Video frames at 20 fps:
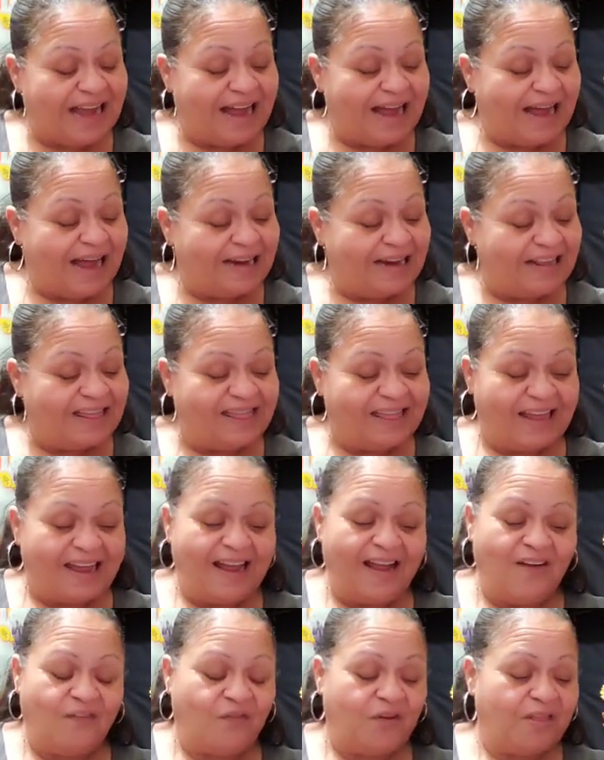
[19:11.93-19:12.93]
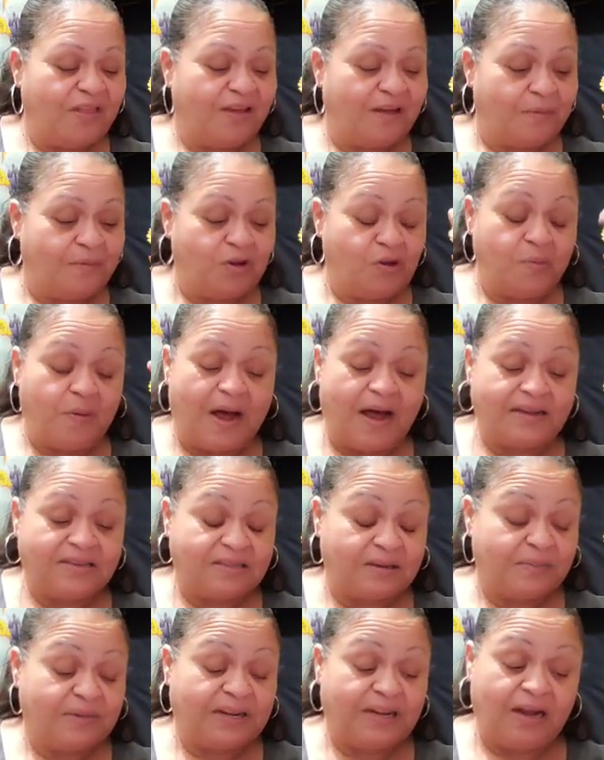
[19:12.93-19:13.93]
had a thing for them. You
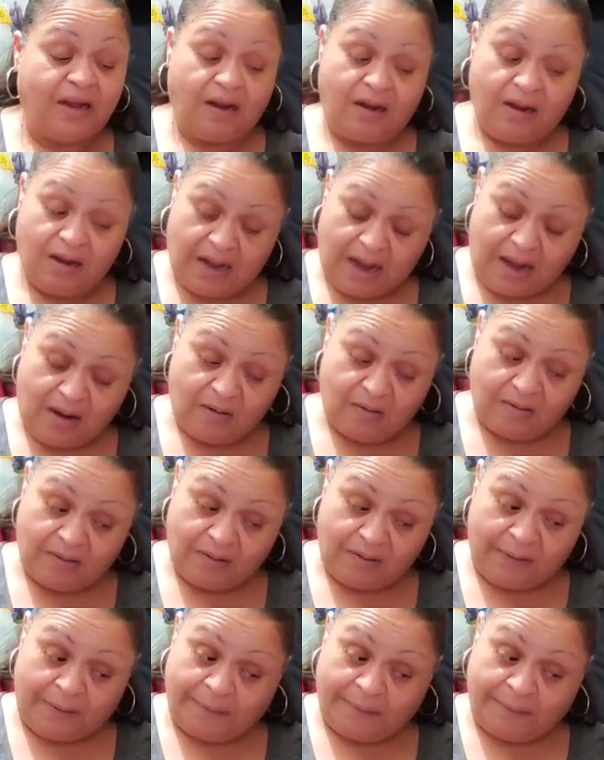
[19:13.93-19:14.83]
possibly hung out